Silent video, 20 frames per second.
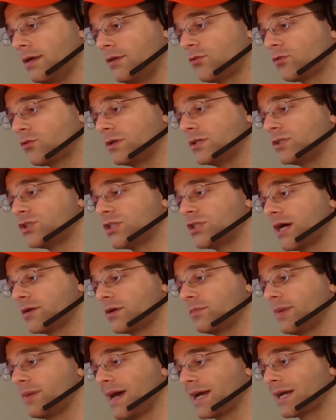Squid
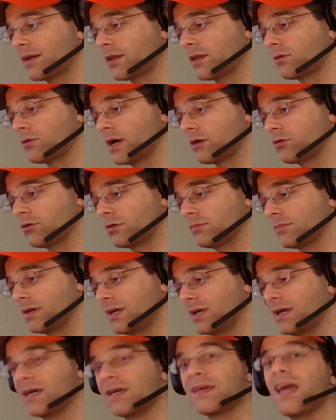shouted back into the rec room.
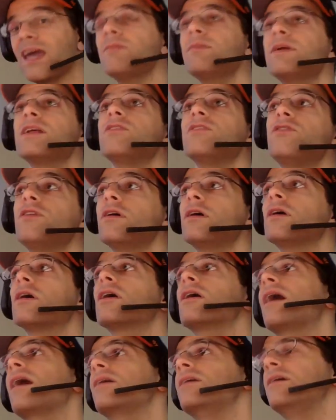Caveman and Zero
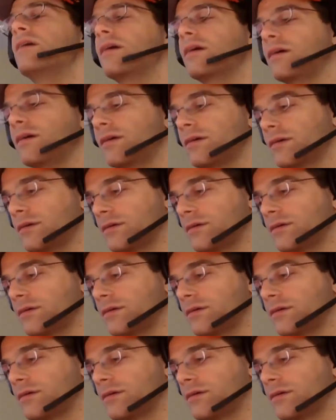are out here!